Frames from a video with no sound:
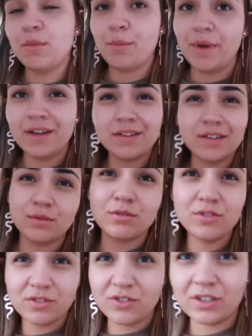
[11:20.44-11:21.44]
my bed and I
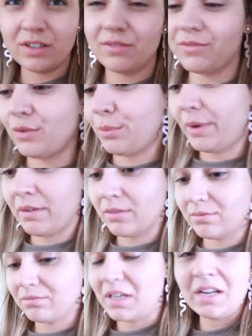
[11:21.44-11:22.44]
was just chilling for
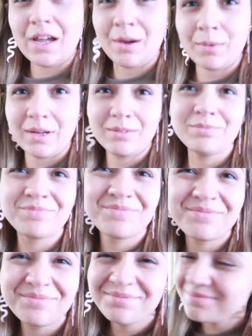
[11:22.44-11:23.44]
about an hour
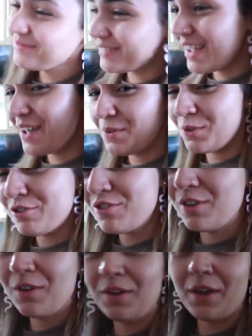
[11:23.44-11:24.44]

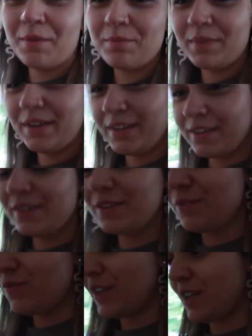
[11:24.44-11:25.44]
watching
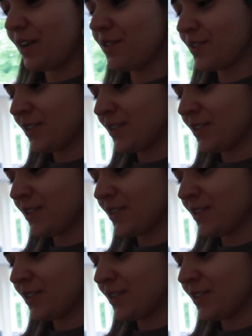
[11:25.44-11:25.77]
videos